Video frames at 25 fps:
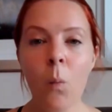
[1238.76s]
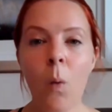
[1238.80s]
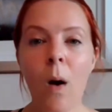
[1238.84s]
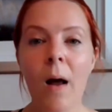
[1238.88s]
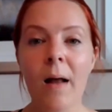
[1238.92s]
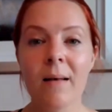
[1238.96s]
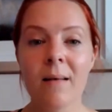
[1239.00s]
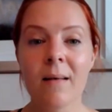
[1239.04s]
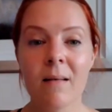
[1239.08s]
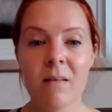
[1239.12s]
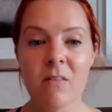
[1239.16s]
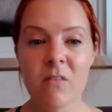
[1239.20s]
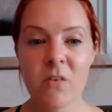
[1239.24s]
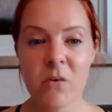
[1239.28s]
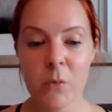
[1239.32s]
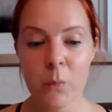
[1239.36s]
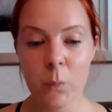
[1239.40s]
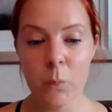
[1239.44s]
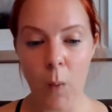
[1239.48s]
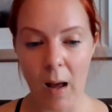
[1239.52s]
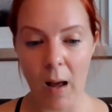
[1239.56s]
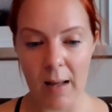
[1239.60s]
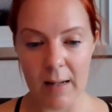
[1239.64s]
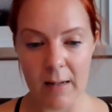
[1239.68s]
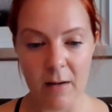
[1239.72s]

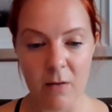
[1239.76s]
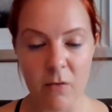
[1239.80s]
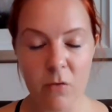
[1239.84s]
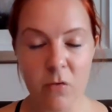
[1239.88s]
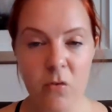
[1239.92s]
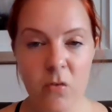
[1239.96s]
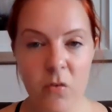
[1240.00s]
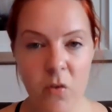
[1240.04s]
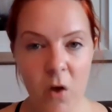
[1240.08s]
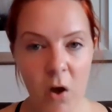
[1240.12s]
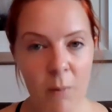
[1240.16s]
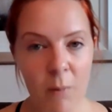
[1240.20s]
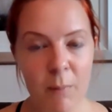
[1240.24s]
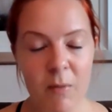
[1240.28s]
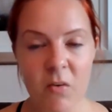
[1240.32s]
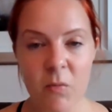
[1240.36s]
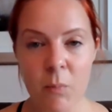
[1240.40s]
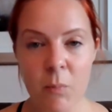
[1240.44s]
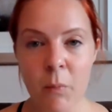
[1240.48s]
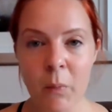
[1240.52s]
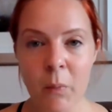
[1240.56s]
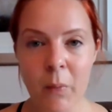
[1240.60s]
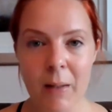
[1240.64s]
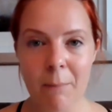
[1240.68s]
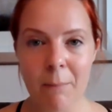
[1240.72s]
One-to-one, so
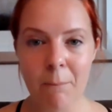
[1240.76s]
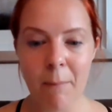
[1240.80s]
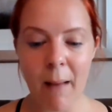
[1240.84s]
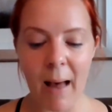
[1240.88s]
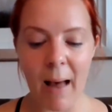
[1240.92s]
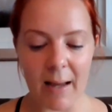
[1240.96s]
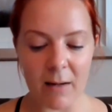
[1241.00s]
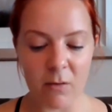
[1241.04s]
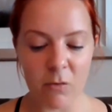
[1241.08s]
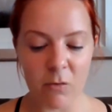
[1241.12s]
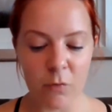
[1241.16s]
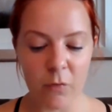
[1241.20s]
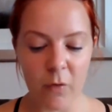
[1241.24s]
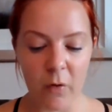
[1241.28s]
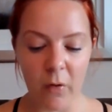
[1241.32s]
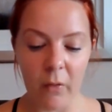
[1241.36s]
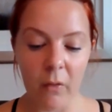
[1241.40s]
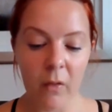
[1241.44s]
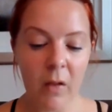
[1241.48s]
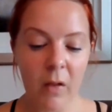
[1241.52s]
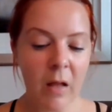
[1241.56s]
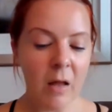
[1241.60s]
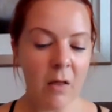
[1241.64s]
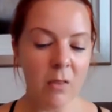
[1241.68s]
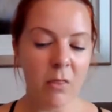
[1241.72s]
much more
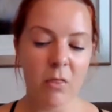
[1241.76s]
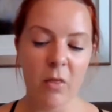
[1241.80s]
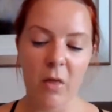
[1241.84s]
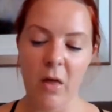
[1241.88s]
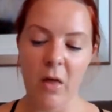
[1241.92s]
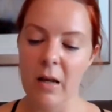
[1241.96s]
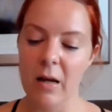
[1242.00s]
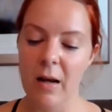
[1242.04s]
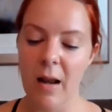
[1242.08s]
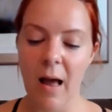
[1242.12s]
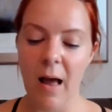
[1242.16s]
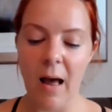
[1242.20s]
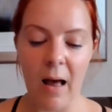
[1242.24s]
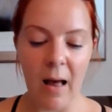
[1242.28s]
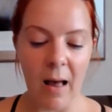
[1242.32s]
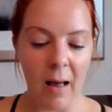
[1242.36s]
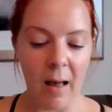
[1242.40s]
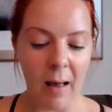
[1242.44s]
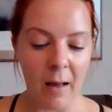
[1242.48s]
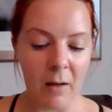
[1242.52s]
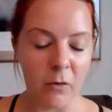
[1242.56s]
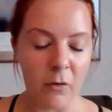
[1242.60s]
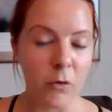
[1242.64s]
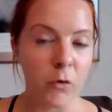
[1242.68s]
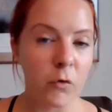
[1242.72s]
impactful than
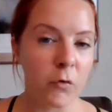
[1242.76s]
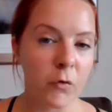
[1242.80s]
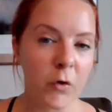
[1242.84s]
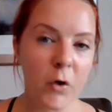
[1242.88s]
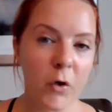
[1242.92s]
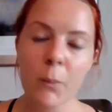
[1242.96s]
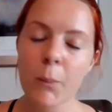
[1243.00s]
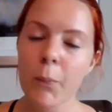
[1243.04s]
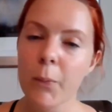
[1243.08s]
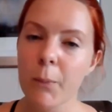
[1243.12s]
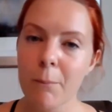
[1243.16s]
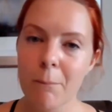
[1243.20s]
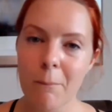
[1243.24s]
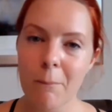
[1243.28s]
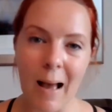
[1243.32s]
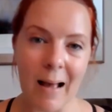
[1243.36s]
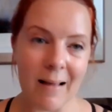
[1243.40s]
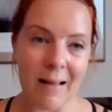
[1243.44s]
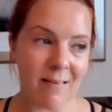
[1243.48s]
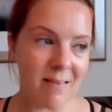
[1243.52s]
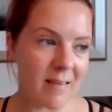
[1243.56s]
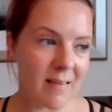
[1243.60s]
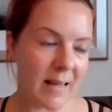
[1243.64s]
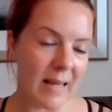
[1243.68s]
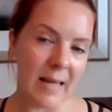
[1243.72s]
a group
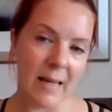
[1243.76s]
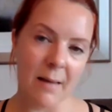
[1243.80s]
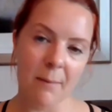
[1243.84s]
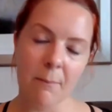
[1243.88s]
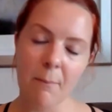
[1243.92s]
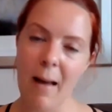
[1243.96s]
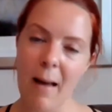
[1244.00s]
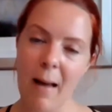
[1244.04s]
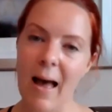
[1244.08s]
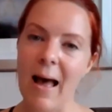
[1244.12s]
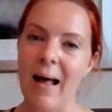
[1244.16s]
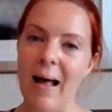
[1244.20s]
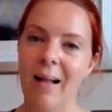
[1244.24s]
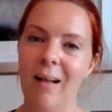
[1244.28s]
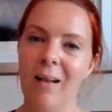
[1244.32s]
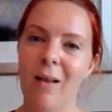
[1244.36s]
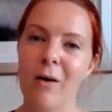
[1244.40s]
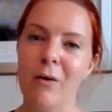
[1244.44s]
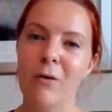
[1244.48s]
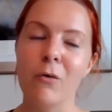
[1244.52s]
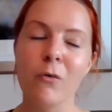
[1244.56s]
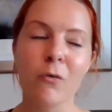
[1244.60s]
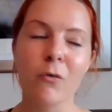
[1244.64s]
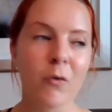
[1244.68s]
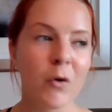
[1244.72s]
mass email,
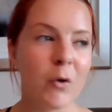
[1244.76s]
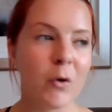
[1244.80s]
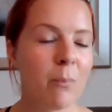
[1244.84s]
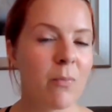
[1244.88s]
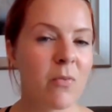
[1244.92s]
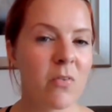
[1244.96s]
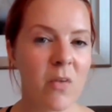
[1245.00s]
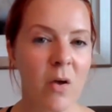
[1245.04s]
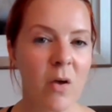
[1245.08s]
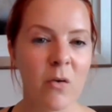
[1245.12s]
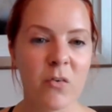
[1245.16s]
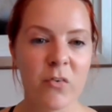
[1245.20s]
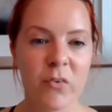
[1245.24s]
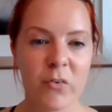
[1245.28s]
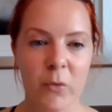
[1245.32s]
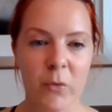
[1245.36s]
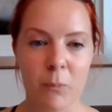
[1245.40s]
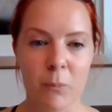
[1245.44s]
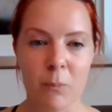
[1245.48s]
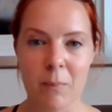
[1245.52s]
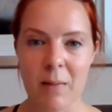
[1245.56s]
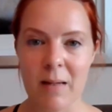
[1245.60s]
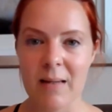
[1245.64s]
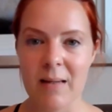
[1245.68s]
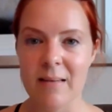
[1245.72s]
group
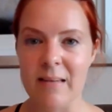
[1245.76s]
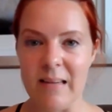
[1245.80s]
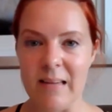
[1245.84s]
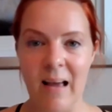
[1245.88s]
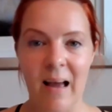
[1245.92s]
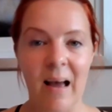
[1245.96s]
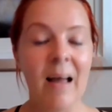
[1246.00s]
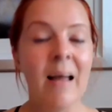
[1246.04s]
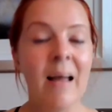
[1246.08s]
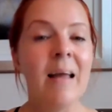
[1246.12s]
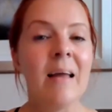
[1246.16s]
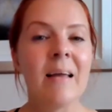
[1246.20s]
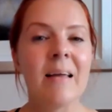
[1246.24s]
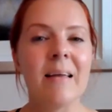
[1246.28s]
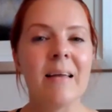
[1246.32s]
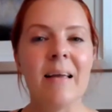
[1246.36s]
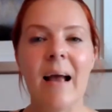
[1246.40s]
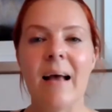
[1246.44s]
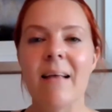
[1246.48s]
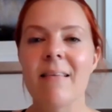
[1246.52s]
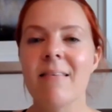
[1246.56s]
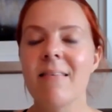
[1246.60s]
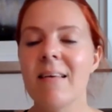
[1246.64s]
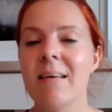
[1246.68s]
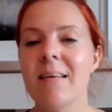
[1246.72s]
social media.
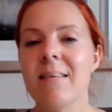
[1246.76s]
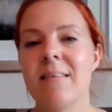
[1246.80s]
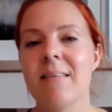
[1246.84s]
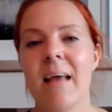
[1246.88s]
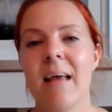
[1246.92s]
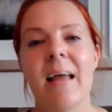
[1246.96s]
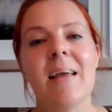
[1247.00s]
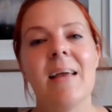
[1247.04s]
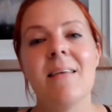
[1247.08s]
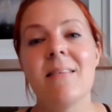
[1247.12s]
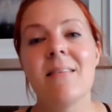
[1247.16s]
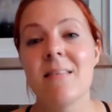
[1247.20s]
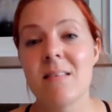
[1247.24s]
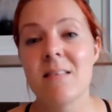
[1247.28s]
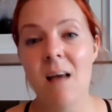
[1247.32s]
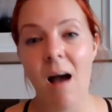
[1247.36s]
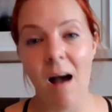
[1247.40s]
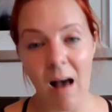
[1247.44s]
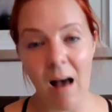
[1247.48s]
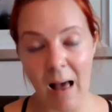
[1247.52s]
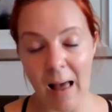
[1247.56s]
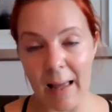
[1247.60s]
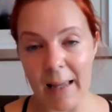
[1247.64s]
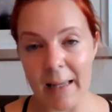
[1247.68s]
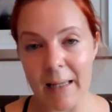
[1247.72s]
Yes, it takes
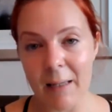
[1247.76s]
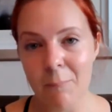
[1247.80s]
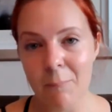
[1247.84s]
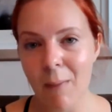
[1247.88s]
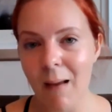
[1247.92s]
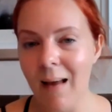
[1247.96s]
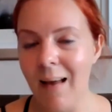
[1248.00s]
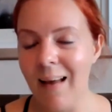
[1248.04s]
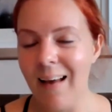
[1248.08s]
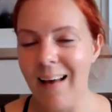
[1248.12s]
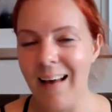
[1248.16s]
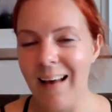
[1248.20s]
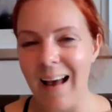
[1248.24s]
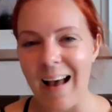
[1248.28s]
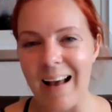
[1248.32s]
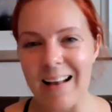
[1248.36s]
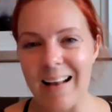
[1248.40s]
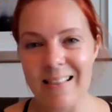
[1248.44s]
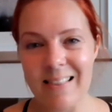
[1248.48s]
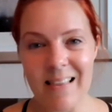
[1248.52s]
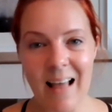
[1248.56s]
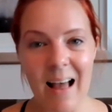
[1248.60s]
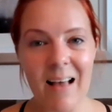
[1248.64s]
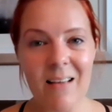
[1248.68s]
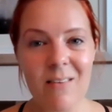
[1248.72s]
time,
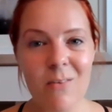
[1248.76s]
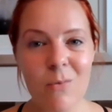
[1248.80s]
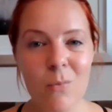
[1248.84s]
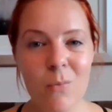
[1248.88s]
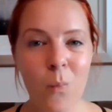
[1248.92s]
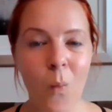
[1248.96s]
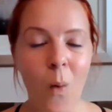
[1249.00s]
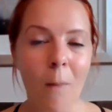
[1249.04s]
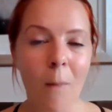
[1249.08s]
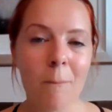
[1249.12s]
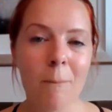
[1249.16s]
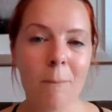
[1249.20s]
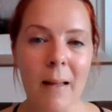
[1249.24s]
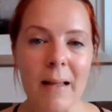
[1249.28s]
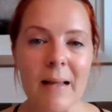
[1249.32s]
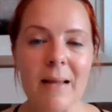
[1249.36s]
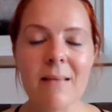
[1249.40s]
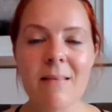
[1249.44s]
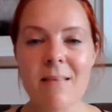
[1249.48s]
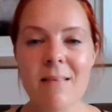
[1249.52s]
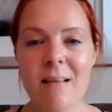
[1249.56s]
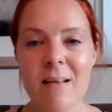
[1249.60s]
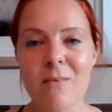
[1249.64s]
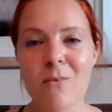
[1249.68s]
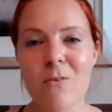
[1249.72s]
and that's what
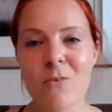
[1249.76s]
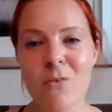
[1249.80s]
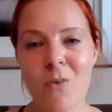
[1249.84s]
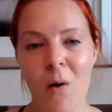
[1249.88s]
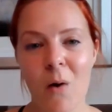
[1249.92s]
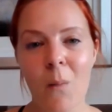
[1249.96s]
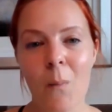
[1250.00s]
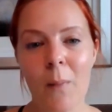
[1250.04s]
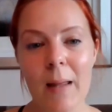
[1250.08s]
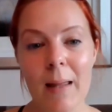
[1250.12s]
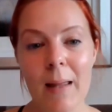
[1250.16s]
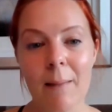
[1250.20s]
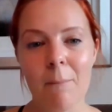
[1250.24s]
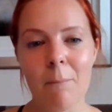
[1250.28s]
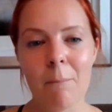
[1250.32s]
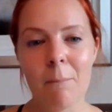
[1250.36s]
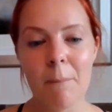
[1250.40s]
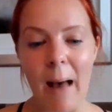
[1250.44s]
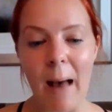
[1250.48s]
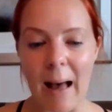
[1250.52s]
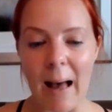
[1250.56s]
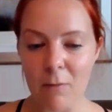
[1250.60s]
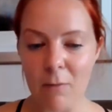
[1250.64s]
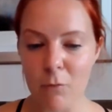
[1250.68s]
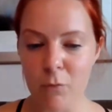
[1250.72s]
makes it so
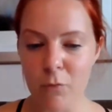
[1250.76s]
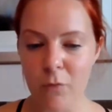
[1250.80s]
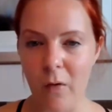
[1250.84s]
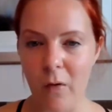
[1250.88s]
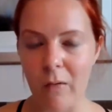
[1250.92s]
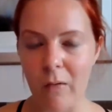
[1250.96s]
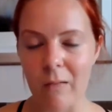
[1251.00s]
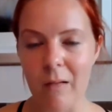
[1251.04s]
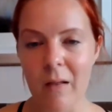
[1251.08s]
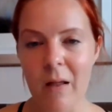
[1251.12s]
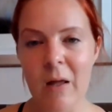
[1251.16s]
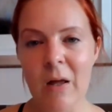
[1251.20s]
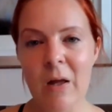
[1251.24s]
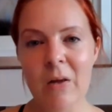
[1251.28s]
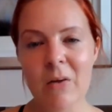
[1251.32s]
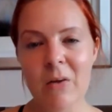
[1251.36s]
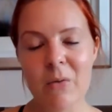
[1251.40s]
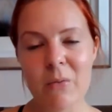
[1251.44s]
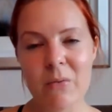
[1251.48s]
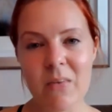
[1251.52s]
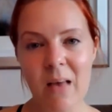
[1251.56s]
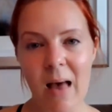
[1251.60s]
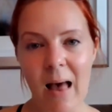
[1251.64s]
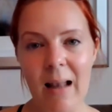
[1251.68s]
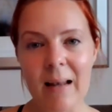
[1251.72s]
impactful.
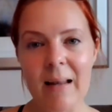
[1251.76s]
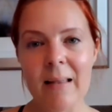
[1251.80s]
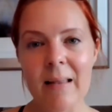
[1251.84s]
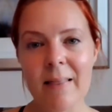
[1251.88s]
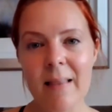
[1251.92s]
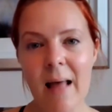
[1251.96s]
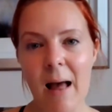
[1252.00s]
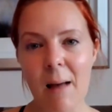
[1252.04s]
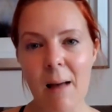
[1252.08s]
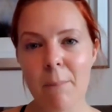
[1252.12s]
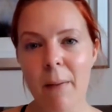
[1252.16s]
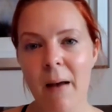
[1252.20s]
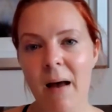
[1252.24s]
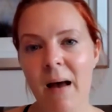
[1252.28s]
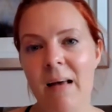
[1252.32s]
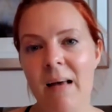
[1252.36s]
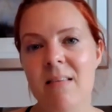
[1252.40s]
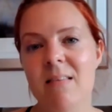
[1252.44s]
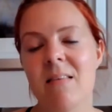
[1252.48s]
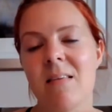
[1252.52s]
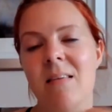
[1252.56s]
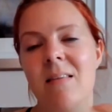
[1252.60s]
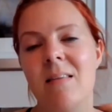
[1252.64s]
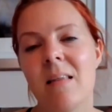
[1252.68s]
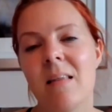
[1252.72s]
You're telling that
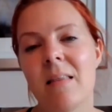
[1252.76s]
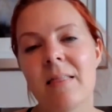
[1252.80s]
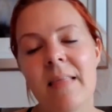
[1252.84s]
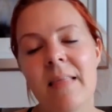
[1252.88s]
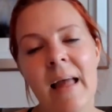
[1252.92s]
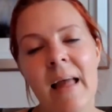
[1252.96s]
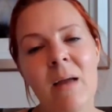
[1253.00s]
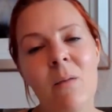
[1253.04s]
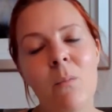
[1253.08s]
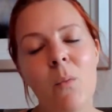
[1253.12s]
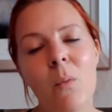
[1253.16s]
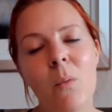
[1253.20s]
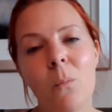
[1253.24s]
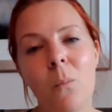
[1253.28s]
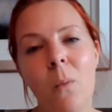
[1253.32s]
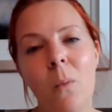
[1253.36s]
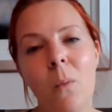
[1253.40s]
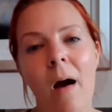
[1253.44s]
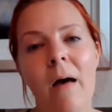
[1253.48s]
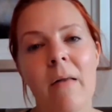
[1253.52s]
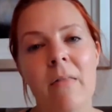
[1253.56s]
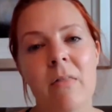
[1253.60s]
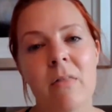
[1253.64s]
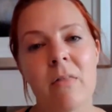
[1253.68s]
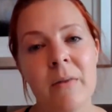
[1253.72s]
person that they were
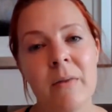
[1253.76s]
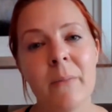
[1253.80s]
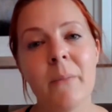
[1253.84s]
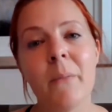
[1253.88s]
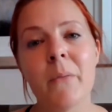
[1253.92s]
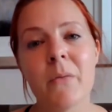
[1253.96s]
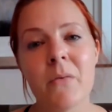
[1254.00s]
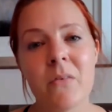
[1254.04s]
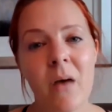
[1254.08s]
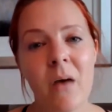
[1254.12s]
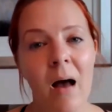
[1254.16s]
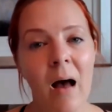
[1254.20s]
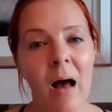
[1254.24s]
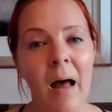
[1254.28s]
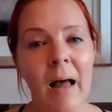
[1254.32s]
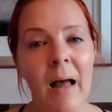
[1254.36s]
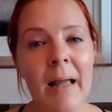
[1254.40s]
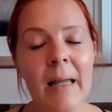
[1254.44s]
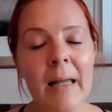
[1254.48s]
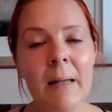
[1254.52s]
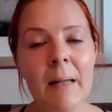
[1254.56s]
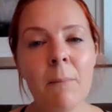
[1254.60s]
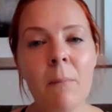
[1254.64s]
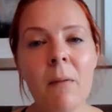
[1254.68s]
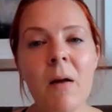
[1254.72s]
worth your
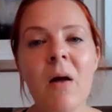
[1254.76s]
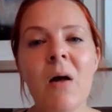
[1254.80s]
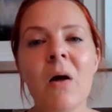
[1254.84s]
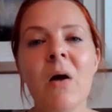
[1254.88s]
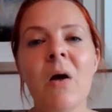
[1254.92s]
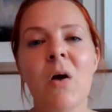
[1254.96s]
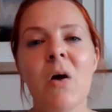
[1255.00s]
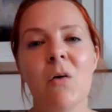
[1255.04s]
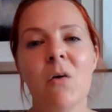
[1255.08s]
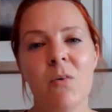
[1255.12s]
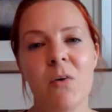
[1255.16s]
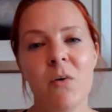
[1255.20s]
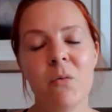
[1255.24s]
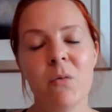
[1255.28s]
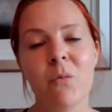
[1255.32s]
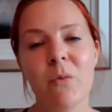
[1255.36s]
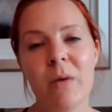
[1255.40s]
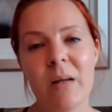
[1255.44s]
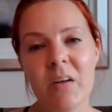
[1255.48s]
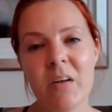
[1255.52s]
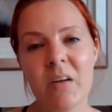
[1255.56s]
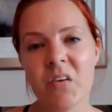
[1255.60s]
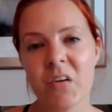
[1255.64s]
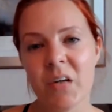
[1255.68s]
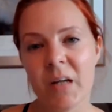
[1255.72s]
time of you
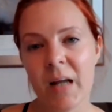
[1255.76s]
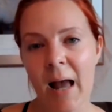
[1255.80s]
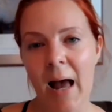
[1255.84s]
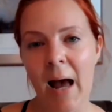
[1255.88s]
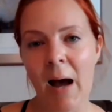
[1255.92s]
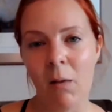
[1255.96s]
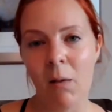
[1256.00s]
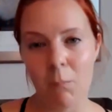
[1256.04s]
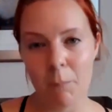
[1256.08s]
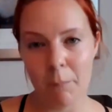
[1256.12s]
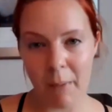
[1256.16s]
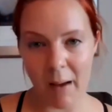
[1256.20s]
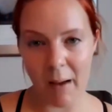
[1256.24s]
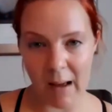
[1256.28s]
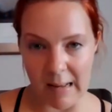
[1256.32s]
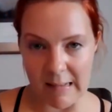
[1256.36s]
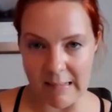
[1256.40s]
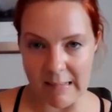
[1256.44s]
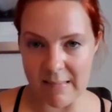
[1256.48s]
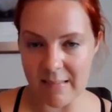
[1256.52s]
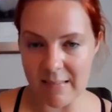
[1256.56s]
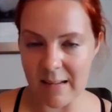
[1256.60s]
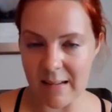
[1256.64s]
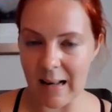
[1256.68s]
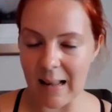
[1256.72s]
reaching out
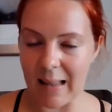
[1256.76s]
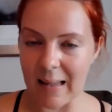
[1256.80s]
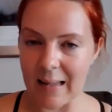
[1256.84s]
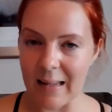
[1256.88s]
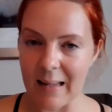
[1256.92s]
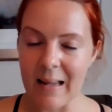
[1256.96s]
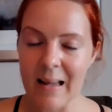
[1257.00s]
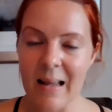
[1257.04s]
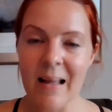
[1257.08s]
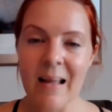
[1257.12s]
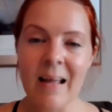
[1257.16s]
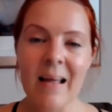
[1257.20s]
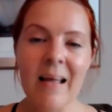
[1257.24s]
personally.